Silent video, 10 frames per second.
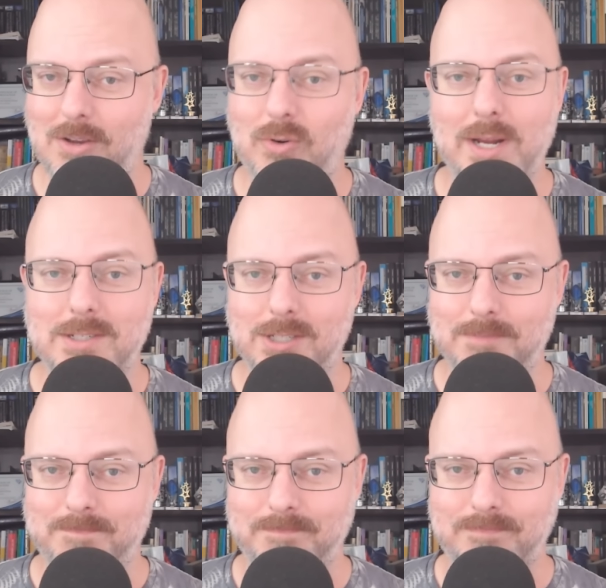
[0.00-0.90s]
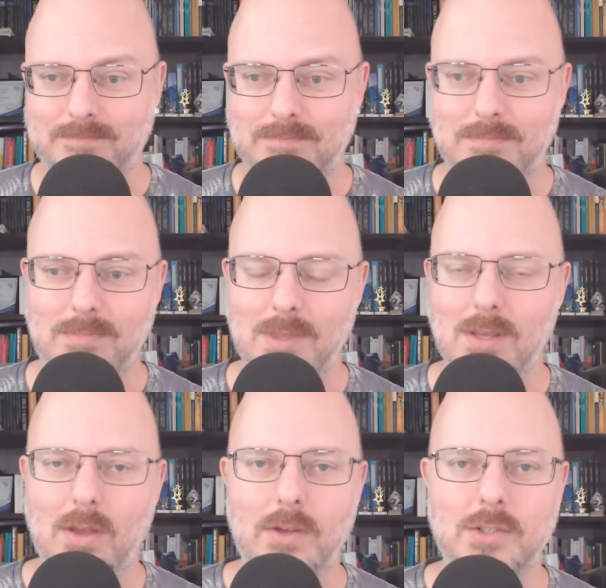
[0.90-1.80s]
crazy.
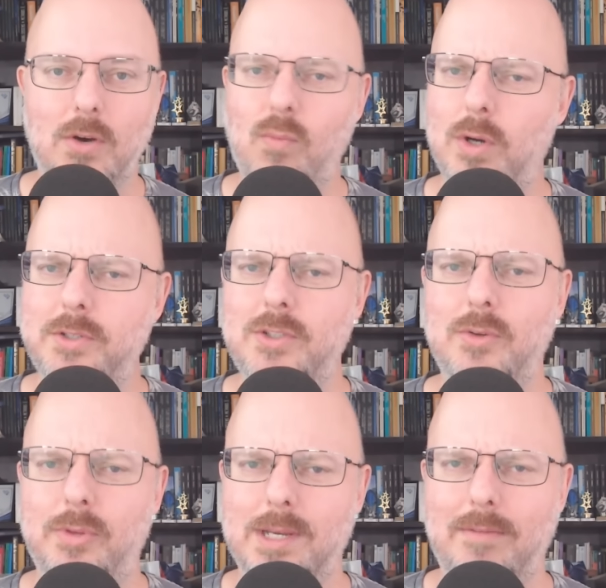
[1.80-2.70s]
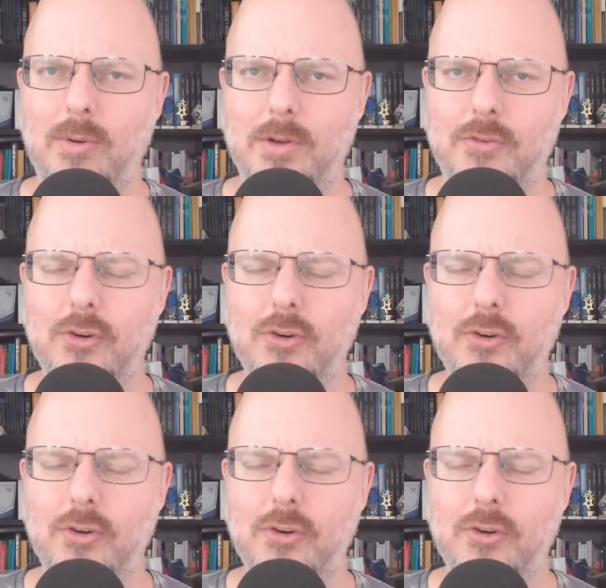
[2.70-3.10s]
So, what do you think, everyone?